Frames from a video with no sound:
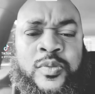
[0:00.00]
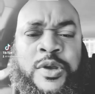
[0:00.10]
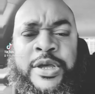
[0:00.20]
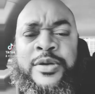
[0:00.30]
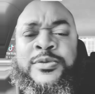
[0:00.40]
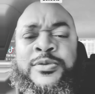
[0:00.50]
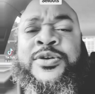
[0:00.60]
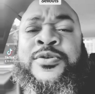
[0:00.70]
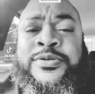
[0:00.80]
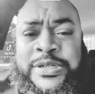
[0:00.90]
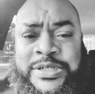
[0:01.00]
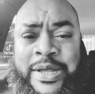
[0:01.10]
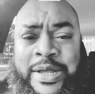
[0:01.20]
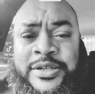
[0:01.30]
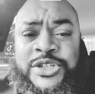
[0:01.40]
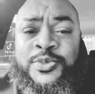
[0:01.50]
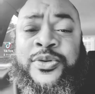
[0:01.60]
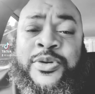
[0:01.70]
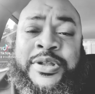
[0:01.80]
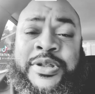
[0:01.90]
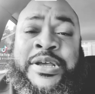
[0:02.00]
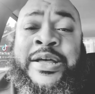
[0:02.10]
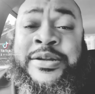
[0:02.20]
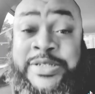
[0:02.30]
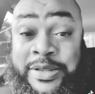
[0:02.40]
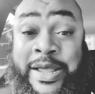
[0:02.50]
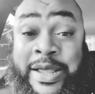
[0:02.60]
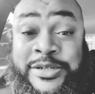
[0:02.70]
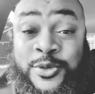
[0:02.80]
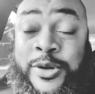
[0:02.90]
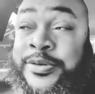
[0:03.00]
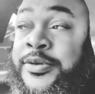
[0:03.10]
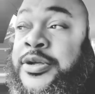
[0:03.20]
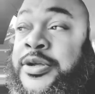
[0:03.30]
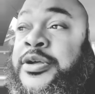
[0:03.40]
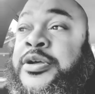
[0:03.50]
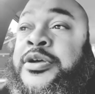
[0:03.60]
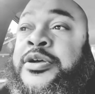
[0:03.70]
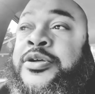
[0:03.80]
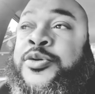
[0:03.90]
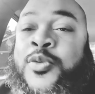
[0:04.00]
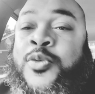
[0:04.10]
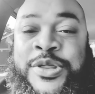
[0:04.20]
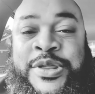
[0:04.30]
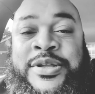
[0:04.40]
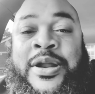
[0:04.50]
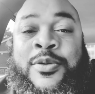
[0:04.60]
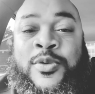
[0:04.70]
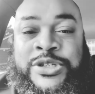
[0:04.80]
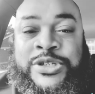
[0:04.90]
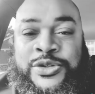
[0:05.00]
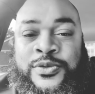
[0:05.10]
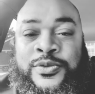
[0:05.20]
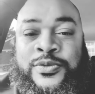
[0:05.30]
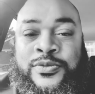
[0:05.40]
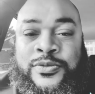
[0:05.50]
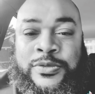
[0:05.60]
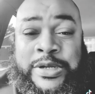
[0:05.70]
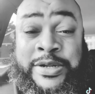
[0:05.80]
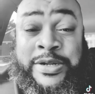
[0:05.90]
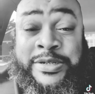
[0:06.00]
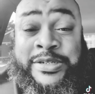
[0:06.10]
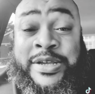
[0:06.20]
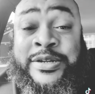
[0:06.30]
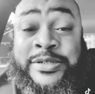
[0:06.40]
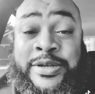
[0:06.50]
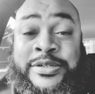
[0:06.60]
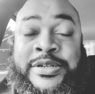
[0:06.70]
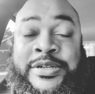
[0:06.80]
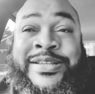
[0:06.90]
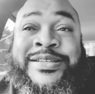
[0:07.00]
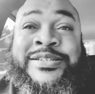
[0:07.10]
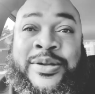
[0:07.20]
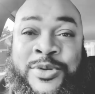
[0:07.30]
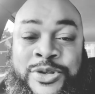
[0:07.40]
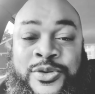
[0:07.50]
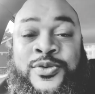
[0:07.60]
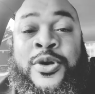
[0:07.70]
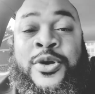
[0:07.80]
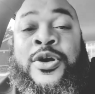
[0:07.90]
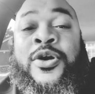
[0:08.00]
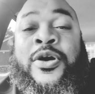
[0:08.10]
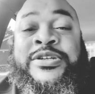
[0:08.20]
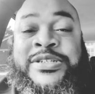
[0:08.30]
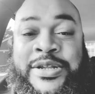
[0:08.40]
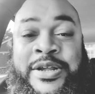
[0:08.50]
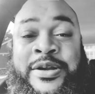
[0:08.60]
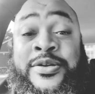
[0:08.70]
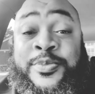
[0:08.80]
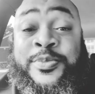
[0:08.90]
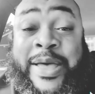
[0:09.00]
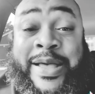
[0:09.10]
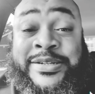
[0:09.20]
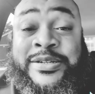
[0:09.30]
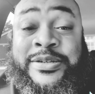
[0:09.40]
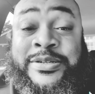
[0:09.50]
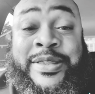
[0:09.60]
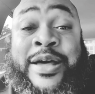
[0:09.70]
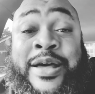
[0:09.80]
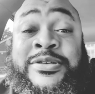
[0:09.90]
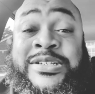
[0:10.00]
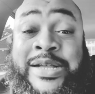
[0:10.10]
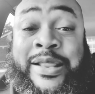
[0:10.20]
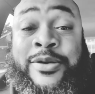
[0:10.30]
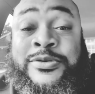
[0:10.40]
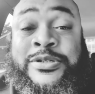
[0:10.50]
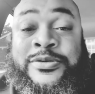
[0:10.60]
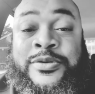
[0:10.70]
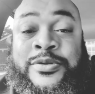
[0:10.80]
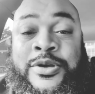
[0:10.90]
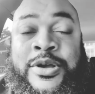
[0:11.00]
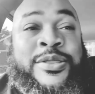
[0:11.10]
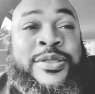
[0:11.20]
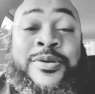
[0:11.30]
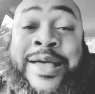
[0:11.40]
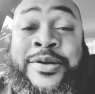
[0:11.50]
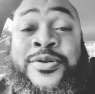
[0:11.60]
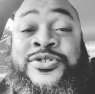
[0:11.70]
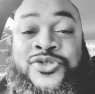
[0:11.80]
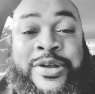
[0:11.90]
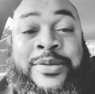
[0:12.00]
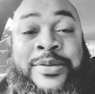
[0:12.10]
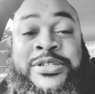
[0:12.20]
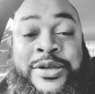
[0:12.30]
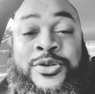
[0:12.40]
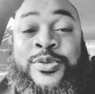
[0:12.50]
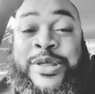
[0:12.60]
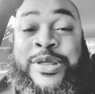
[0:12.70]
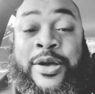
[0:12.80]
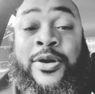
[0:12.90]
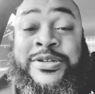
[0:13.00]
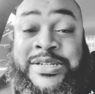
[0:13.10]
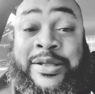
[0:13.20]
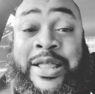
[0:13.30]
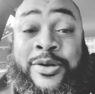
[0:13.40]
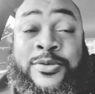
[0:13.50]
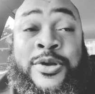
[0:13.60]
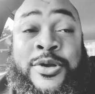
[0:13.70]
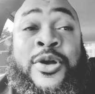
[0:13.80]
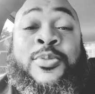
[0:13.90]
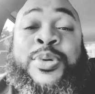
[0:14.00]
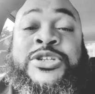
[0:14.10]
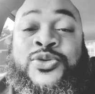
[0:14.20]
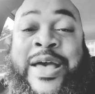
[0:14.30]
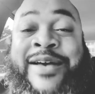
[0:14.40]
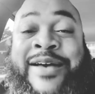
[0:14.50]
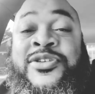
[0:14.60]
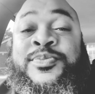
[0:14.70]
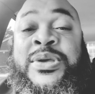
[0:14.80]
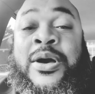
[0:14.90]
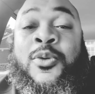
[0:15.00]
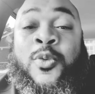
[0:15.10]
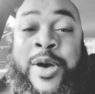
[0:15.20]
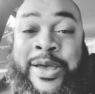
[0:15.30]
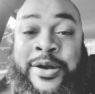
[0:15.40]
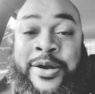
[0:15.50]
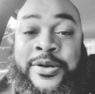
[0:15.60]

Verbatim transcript: Hey, what's going on TikTok? It's your boy Brother Leon. This is the last one. The one thing that I want you to understand is this, is that some of you are sitting under pastors that are sellouts. They're not going to straight up tell you they are a sellout, but you have to be aware